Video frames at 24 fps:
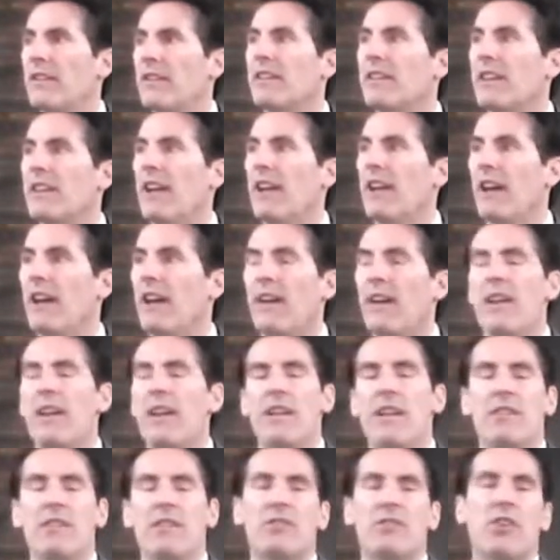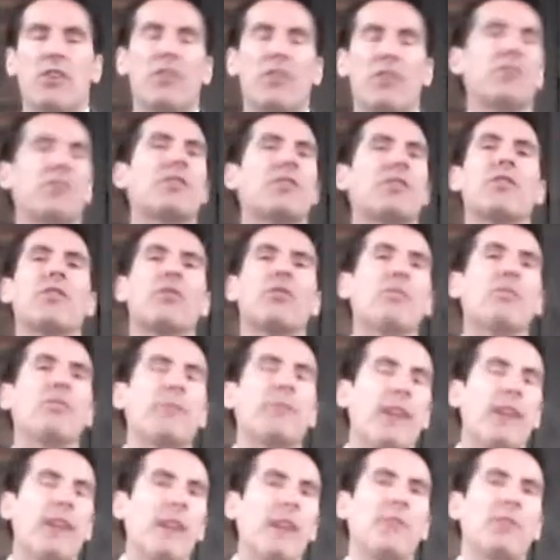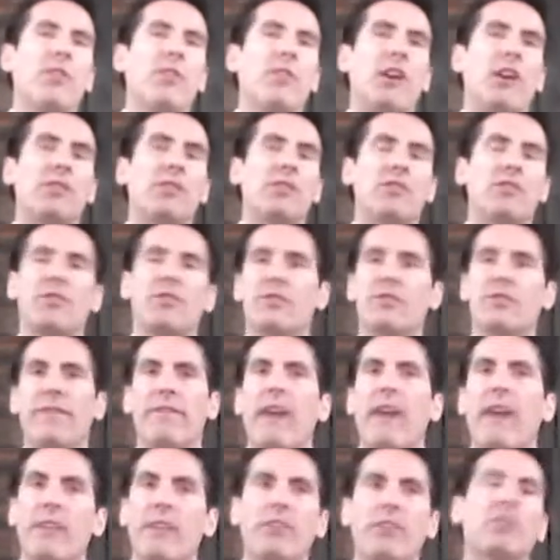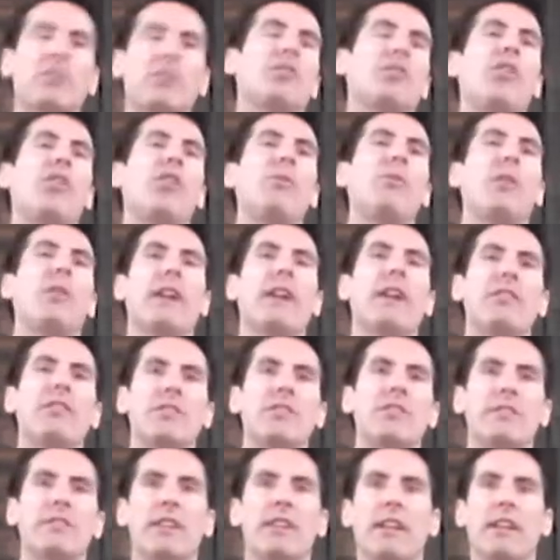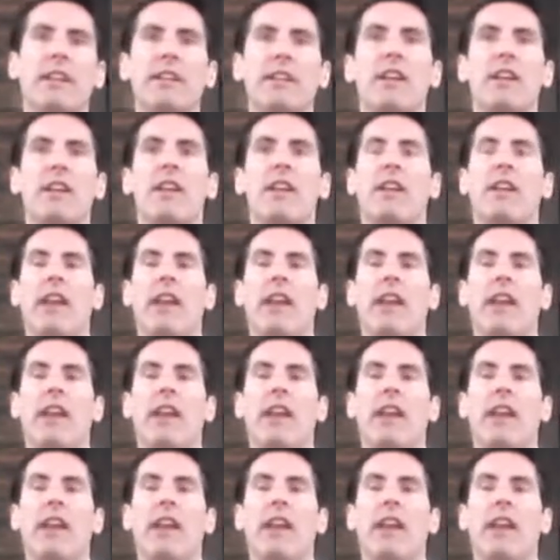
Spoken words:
Yeah. So there's a group that I belong to. There's 500 global agents in it.